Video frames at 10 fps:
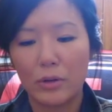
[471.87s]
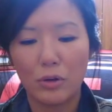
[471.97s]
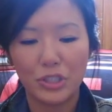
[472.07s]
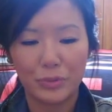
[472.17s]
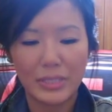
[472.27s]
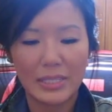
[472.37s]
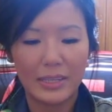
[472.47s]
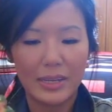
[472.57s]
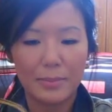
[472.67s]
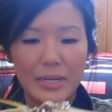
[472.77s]
Coach
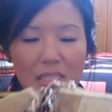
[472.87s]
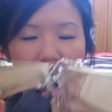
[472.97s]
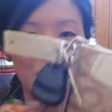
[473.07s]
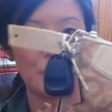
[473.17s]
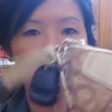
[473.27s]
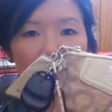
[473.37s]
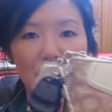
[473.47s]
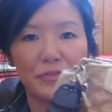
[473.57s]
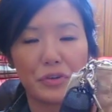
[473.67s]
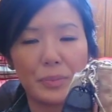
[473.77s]
wristlet. My sister bought
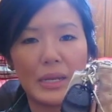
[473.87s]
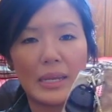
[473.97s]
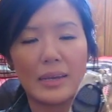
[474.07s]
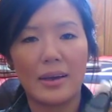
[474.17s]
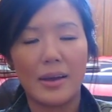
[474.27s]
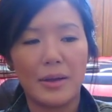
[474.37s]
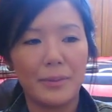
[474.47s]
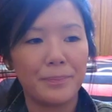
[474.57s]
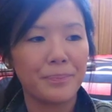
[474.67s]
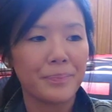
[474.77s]
this for me
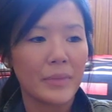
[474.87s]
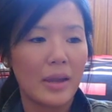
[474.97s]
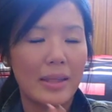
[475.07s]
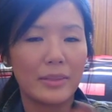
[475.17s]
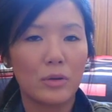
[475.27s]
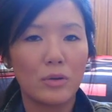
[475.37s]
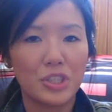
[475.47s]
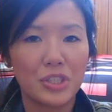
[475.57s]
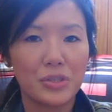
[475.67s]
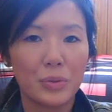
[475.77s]
at the
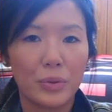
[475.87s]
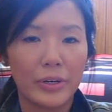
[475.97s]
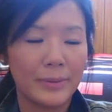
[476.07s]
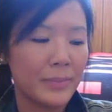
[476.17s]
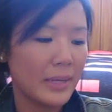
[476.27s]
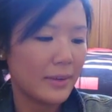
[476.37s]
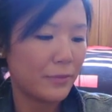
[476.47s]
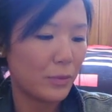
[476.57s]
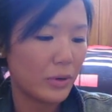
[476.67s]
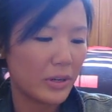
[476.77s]
Coach store
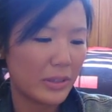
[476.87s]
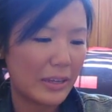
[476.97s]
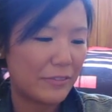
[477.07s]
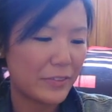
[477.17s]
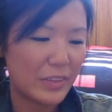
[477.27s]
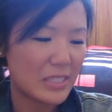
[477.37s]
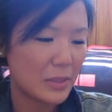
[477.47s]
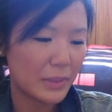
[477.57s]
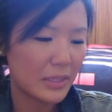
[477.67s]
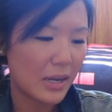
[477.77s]
for like 50
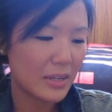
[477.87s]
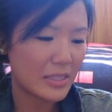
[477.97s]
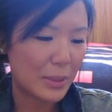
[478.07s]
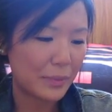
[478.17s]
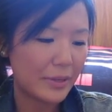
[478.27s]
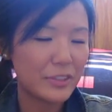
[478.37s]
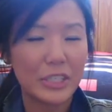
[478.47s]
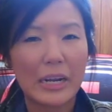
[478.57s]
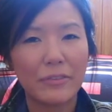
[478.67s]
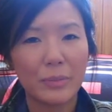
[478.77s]
something dollars, I believe. She
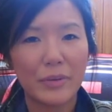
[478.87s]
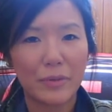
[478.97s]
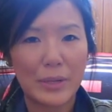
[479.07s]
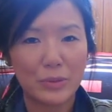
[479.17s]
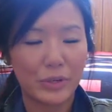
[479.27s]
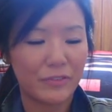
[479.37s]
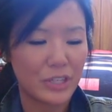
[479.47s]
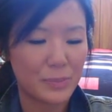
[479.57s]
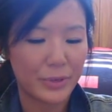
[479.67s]
got it for me for my 21st